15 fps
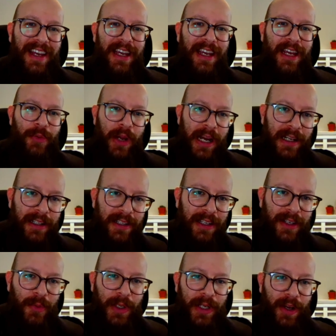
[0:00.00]
In reality,
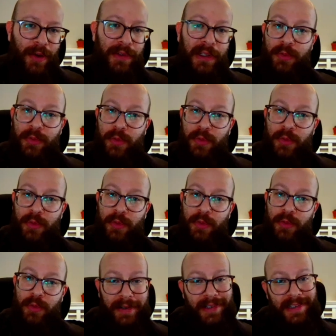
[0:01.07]
we know that rules
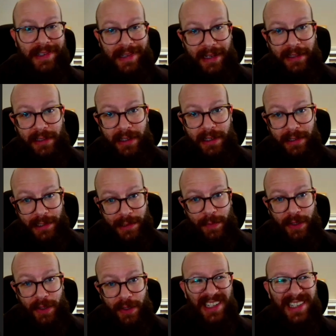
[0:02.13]
are static and
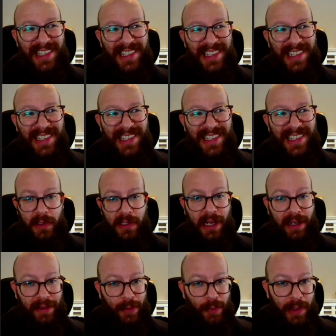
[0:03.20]
especially simple rules
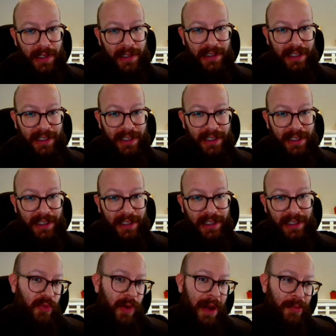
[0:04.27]
like the one that I just
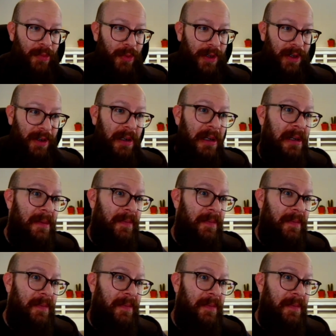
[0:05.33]
described where,